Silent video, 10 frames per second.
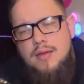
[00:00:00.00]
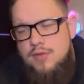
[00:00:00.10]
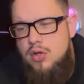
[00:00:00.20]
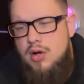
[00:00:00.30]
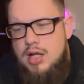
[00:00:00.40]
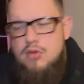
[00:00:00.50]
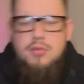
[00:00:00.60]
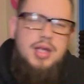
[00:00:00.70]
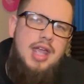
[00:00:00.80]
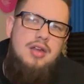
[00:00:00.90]
So I use a
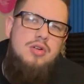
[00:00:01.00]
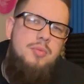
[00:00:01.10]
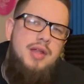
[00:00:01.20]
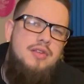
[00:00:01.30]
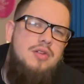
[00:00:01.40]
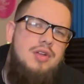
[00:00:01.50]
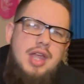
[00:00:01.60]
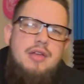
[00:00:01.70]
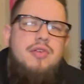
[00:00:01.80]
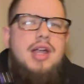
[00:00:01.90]
mechanical pencil
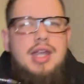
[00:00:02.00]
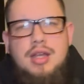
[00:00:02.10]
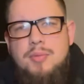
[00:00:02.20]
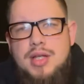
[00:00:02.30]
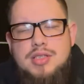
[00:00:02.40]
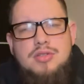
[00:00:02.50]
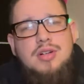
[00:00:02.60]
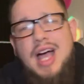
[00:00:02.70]
if I need a pencil.